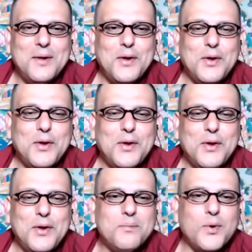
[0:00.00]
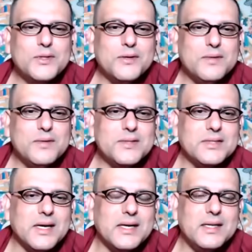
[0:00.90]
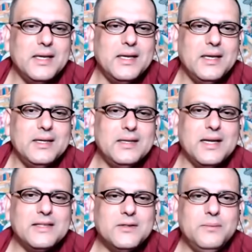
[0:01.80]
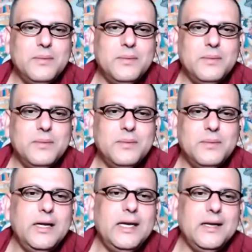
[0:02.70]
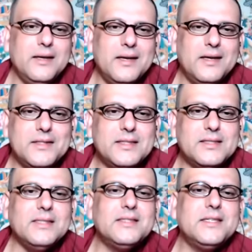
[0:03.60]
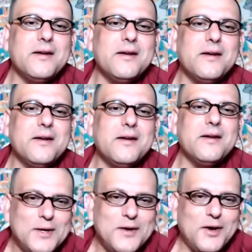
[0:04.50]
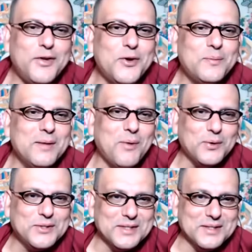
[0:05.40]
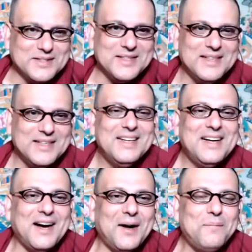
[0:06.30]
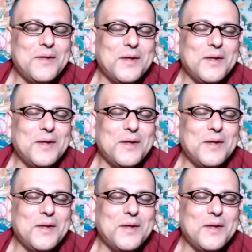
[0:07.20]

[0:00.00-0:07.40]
when most of the society tends to believe that greed is the sincerest of human emotions. So